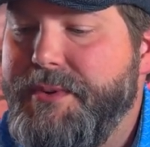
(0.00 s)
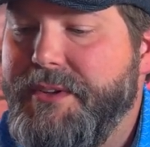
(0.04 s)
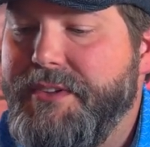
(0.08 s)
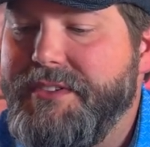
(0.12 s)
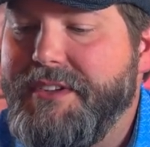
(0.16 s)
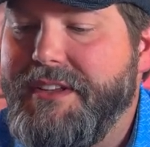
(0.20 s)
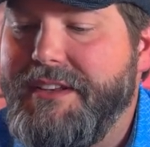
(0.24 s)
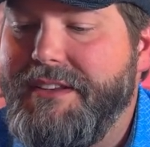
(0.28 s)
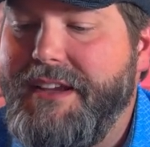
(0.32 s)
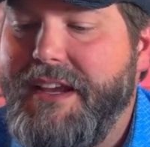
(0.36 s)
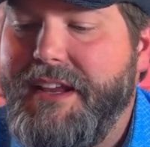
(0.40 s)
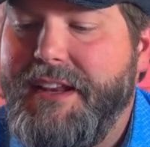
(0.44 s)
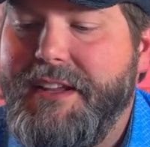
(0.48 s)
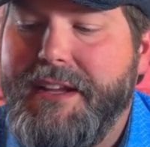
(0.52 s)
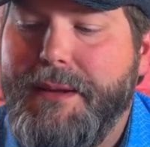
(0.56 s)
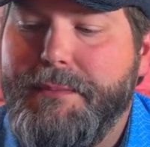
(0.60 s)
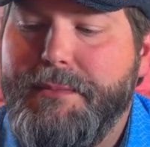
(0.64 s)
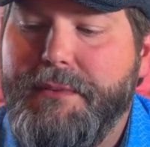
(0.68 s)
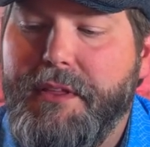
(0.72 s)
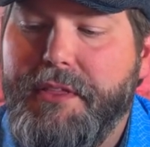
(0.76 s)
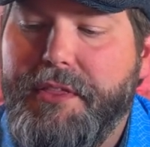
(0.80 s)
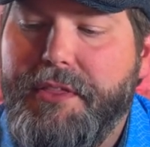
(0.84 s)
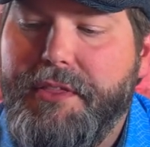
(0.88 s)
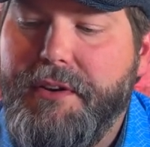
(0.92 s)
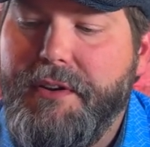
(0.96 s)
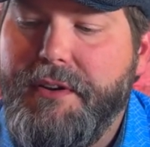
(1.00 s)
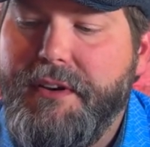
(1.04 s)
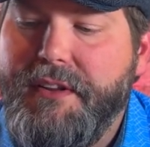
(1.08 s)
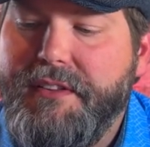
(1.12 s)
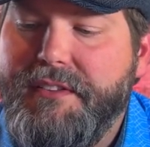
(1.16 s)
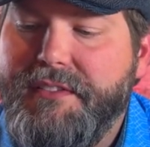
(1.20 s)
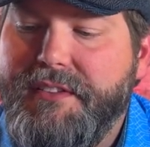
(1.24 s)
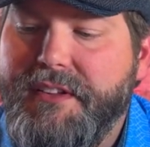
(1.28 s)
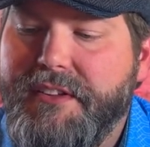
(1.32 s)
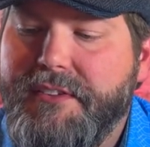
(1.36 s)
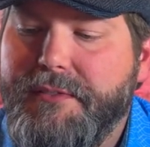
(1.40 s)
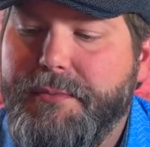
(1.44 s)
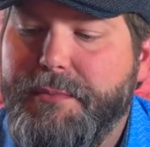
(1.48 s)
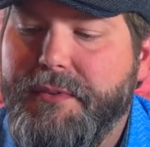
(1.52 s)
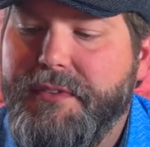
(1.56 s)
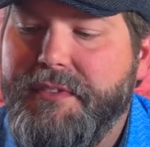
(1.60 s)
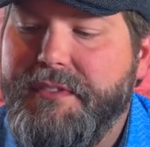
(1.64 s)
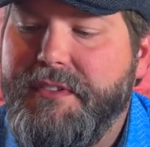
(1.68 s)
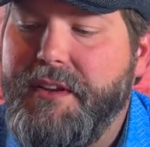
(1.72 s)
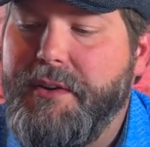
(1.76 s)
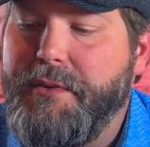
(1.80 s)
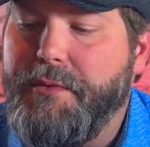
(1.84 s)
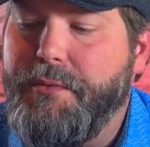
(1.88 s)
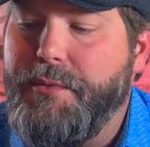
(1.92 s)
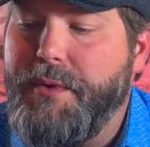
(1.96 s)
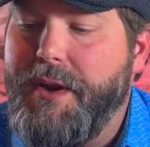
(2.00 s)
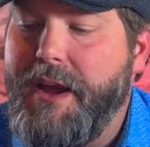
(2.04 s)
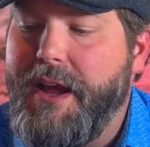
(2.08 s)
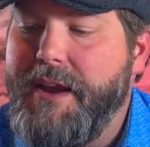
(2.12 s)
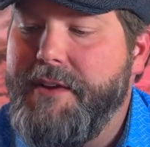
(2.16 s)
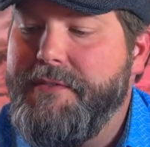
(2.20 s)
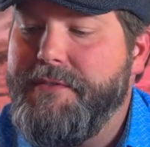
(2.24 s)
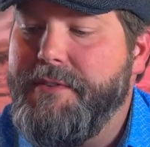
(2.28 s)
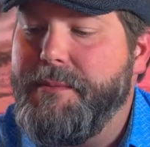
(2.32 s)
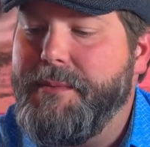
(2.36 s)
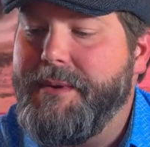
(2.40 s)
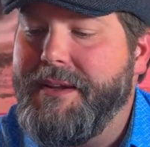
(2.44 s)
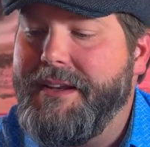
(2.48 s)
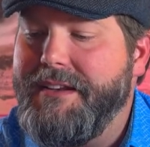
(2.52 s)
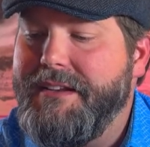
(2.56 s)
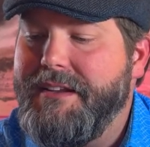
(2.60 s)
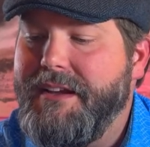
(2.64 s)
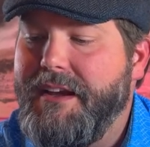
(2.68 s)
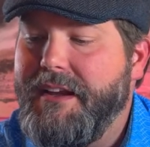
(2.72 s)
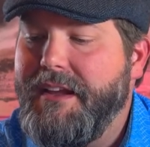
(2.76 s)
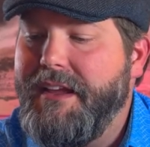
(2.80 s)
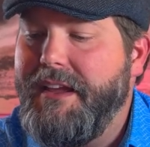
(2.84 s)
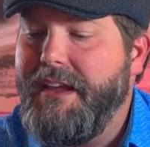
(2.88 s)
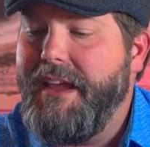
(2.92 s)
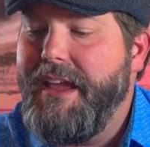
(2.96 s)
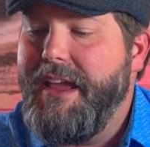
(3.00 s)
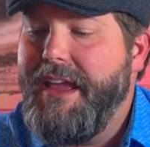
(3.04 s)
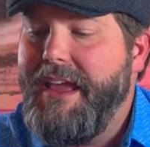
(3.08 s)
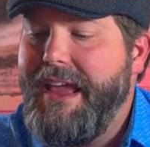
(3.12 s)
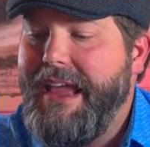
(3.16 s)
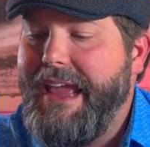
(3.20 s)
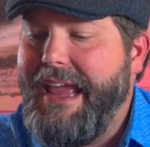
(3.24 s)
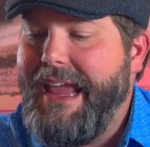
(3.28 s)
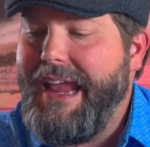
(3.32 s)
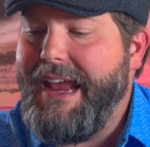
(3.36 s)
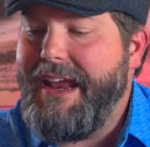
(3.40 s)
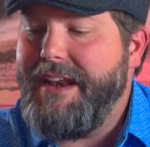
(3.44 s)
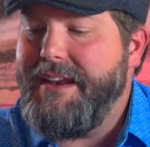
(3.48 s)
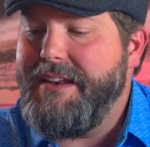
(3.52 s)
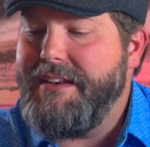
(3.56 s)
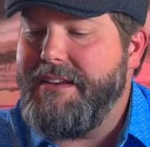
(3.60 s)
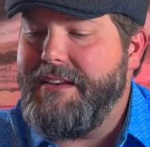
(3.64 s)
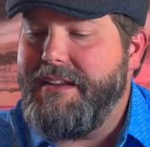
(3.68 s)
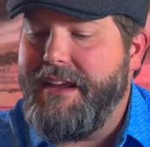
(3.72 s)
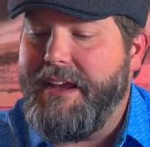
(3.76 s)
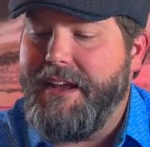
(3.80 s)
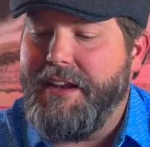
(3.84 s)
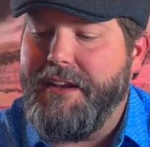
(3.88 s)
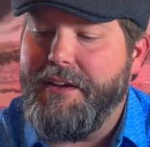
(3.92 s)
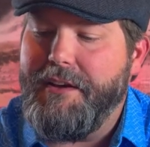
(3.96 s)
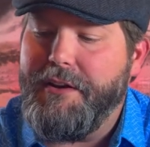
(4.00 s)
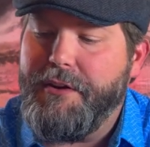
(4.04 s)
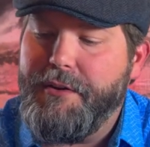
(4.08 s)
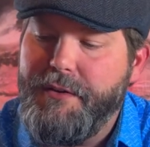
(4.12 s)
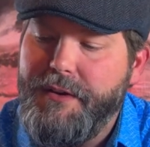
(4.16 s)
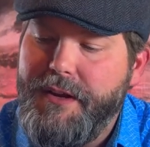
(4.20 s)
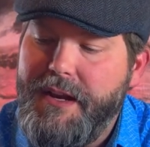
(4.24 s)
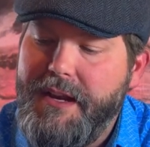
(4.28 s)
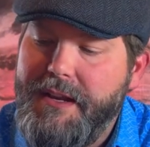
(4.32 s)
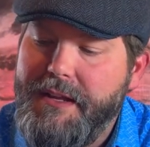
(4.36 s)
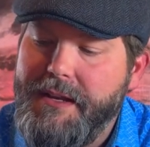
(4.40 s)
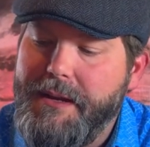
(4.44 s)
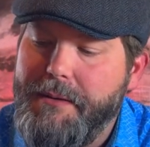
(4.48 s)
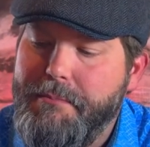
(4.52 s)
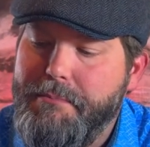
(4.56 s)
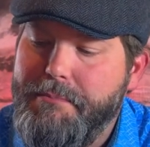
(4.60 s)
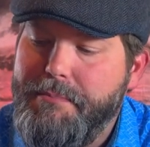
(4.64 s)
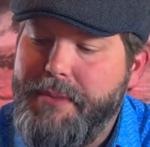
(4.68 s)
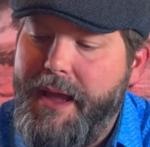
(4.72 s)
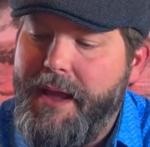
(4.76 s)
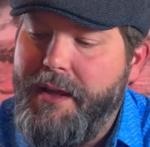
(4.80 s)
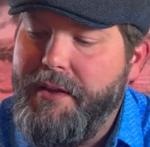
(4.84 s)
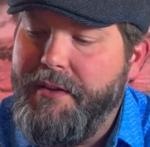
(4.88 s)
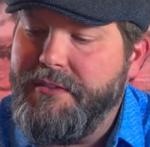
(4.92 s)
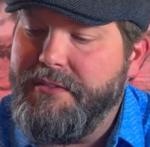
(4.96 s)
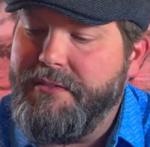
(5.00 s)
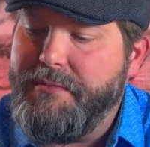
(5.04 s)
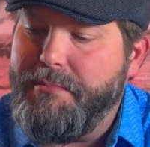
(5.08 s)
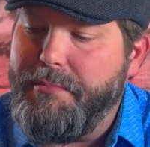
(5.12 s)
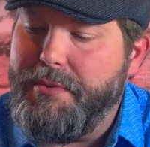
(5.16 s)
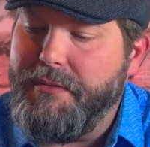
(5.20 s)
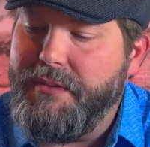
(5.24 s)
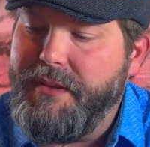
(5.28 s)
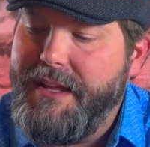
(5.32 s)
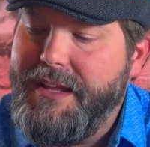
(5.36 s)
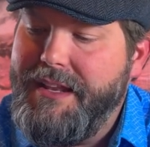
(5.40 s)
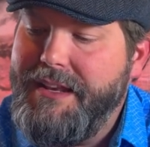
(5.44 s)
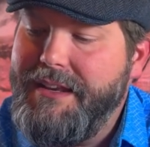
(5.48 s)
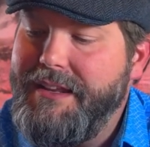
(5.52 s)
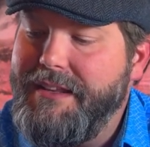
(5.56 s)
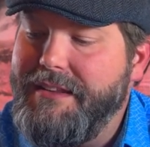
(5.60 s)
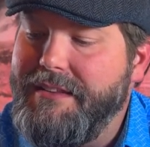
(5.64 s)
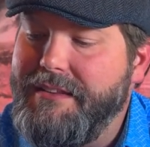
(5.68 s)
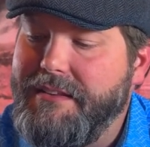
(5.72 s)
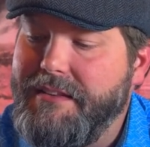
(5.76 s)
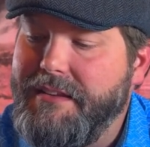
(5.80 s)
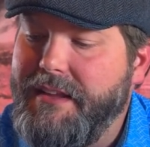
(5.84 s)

bills containing up to 36% rye from Kentucky and Indiana, creating a balanced blend and